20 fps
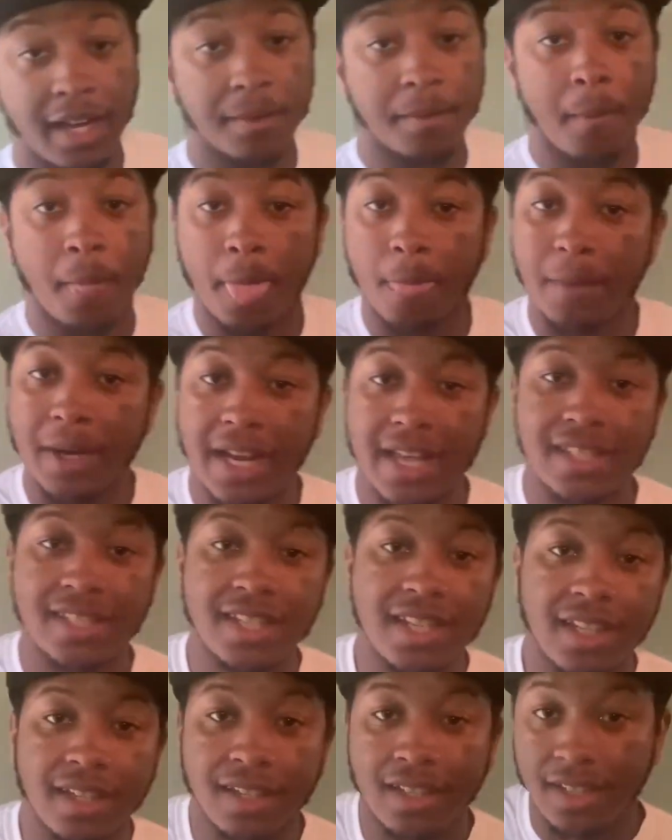right, but that's
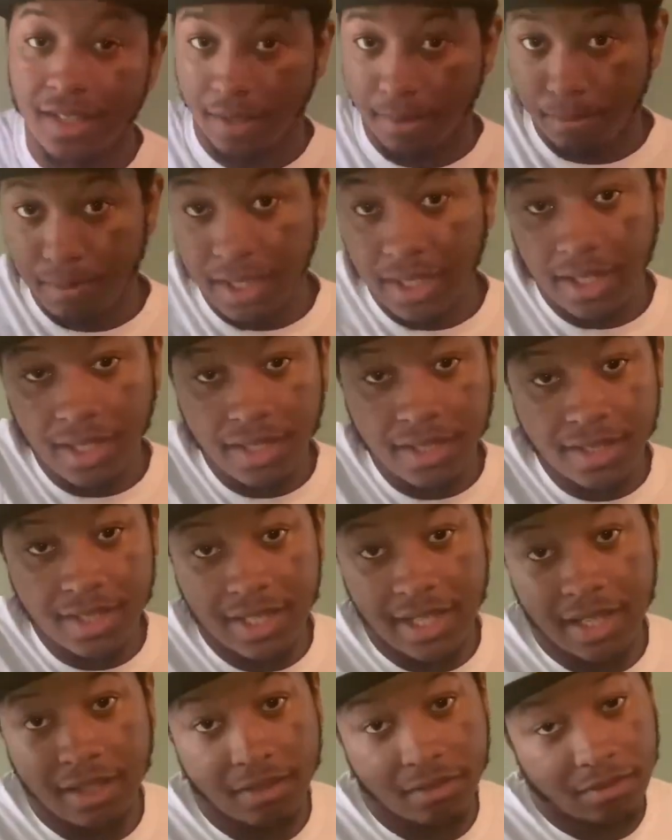it. Big
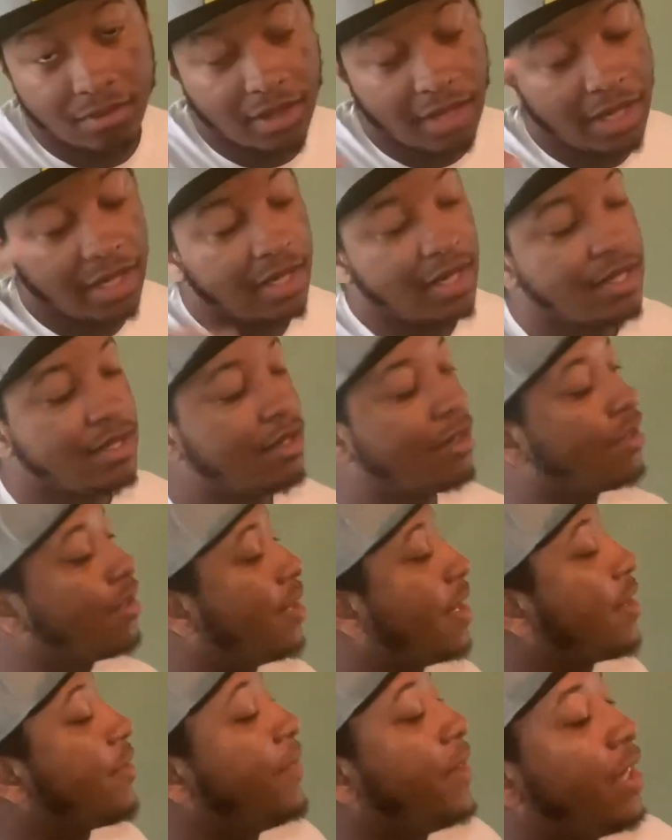Easy out. I'll let y'all in
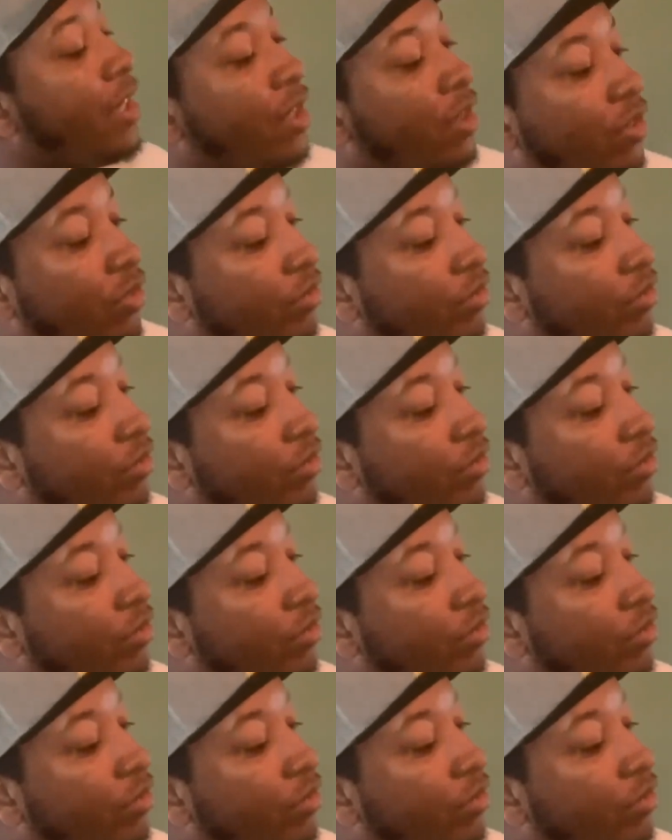the next video.